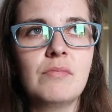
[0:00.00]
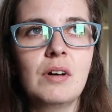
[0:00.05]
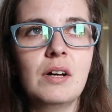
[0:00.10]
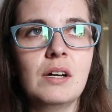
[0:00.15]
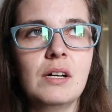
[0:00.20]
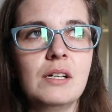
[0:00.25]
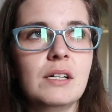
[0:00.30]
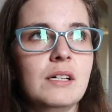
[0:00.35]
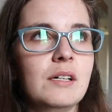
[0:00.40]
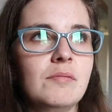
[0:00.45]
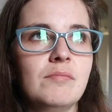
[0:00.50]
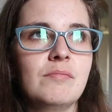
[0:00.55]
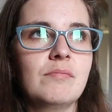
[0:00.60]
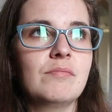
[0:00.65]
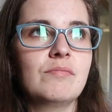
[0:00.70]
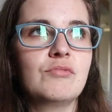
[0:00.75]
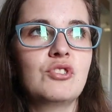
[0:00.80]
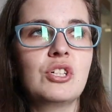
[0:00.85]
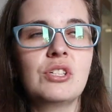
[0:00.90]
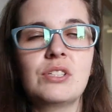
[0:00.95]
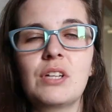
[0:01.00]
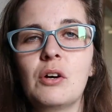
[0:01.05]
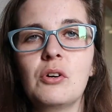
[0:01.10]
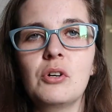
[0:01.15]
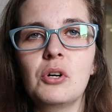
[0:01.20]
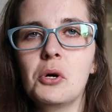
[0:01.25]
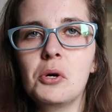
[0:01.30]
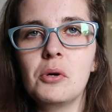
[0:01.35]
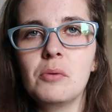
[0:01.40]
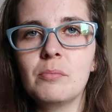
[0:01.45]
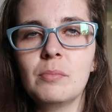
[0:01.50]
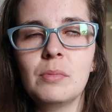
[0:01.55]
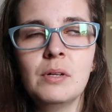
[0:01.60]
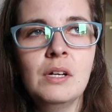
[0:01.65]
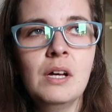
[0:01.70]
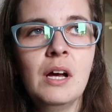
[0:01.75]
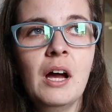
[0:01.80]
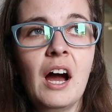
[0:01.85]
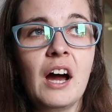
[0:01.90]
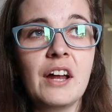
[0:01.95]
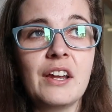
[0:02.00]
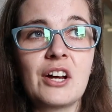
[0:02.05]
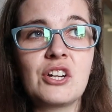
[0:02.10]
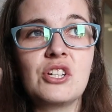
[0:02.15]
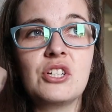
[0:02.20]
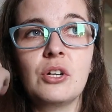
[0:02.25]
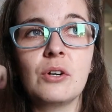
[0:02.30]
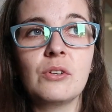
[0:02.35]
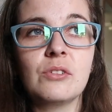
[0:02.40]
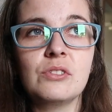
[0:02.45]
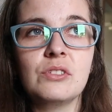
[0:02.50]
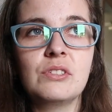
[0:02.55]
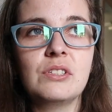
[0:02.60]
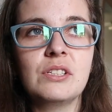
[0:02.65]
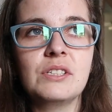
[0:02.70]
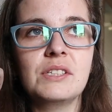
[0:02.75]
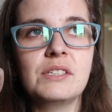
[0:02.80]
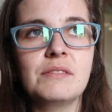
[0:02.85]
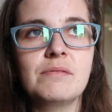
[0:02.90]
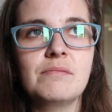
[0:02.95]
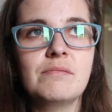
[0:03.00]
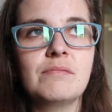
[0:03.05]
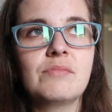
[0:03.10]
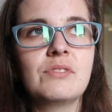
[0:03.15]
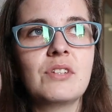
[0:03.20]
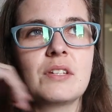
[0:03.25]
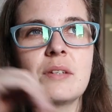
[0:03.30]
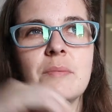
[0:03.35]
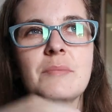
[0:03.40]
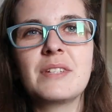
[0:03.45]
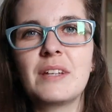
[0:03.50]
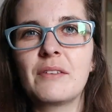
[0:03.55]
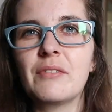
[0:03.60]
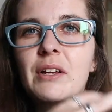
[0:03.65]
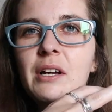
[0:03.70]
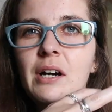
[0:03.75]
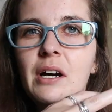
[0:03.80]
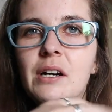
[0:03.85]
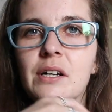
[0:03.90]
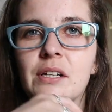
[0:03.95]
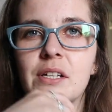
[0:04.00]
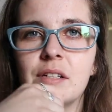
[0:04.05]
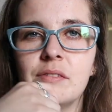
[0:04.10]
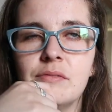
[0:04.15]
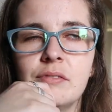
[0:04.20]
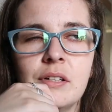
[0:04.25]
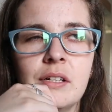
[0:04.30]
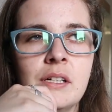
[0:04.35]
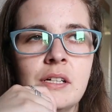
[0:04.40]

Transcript: uh, chilled out at home and actually gone to done some stuff in Cardiff.